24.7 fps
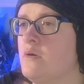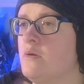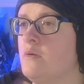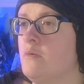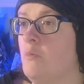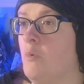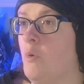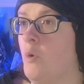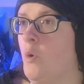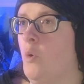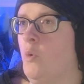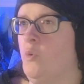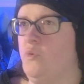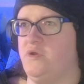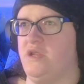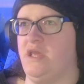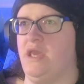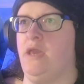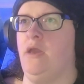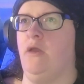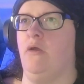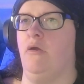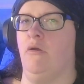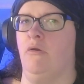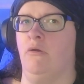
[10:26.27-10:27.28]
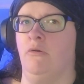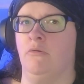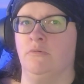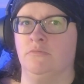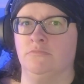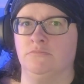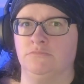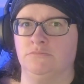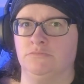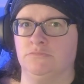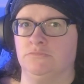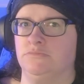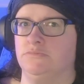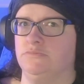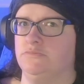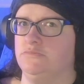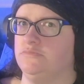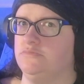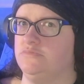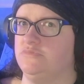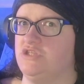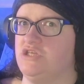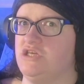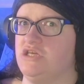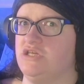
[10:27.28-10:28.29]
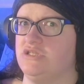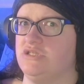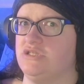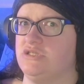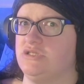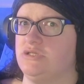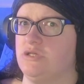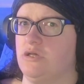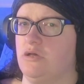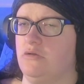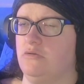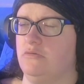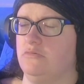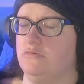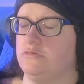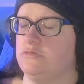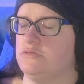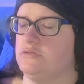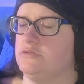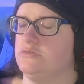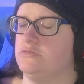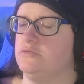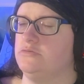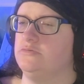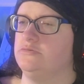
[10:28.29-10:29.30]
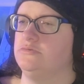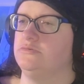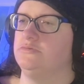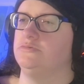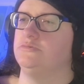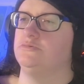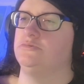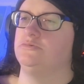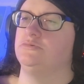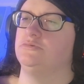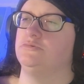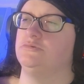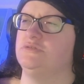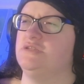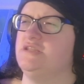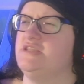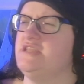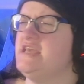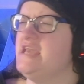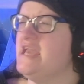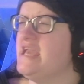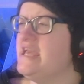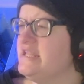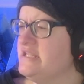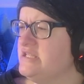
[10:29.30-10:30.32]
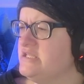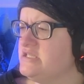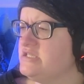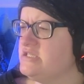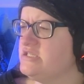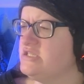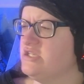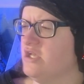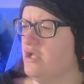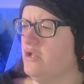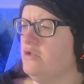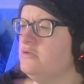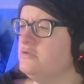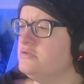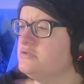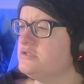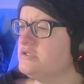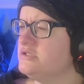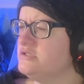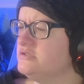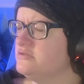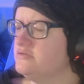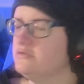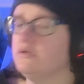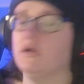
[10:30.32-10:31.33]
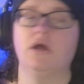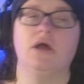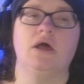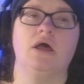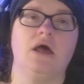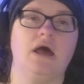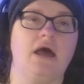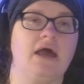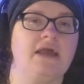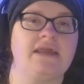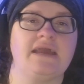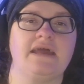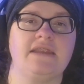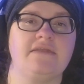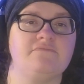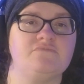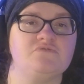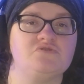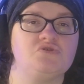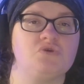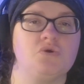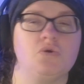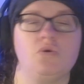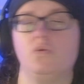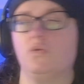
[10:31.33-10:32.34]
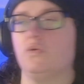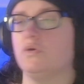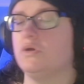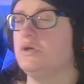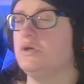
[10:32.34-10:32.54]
Oh, dear. The insult. The insult? I can't even talk.